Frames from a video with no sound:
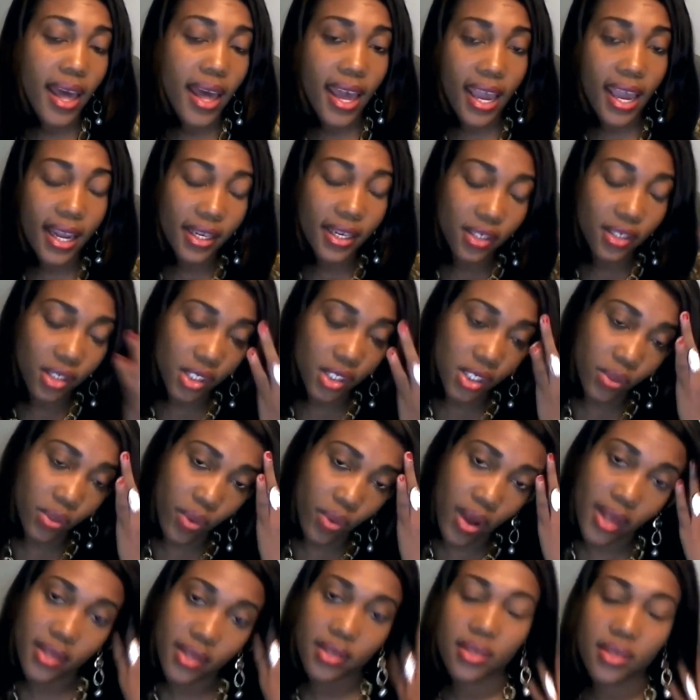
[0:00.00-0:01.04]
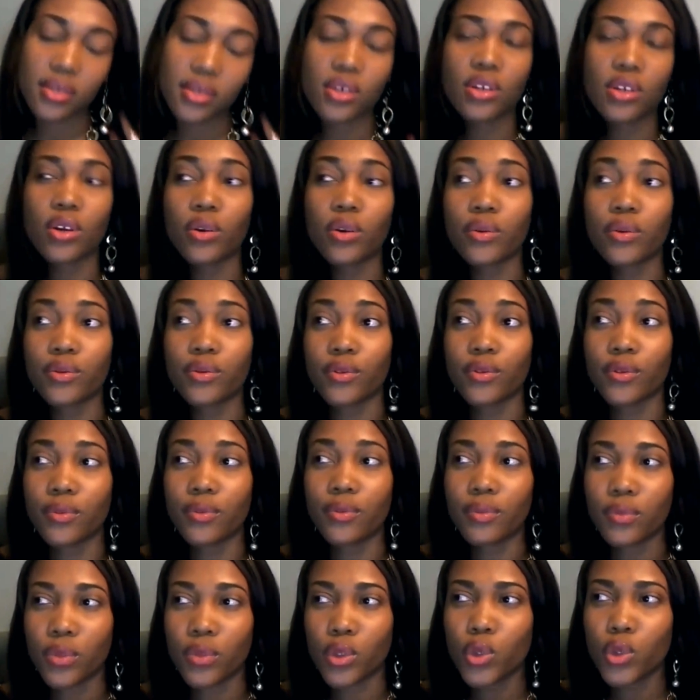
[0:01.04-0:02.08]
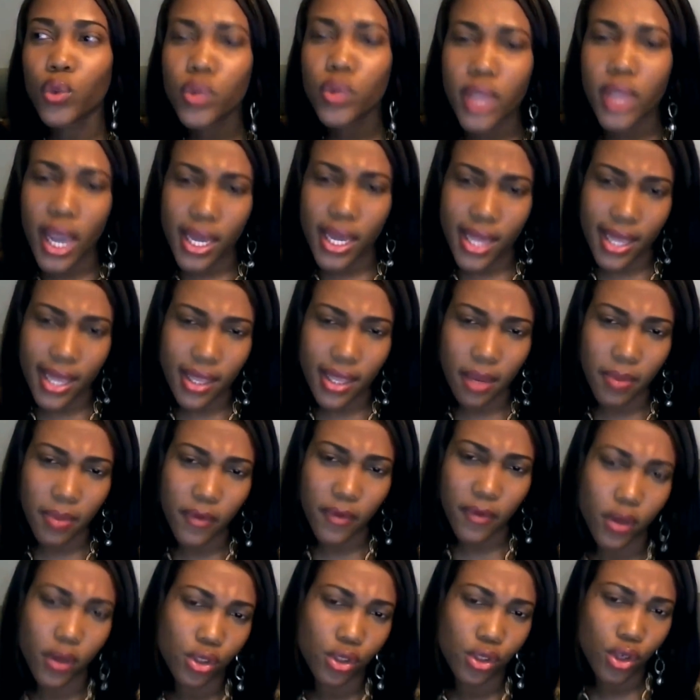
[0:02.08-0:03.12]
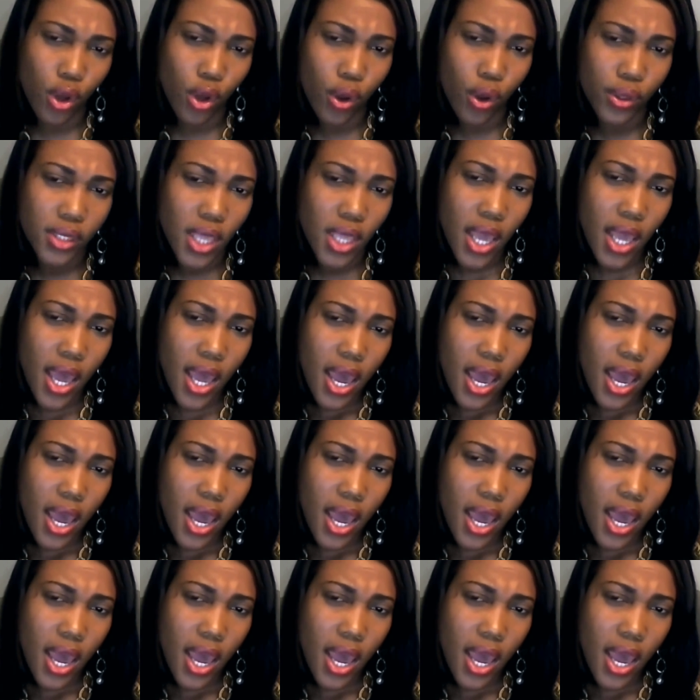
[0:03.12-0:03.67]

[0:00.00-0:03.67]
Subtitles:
And she was, 2 days I think before the shows.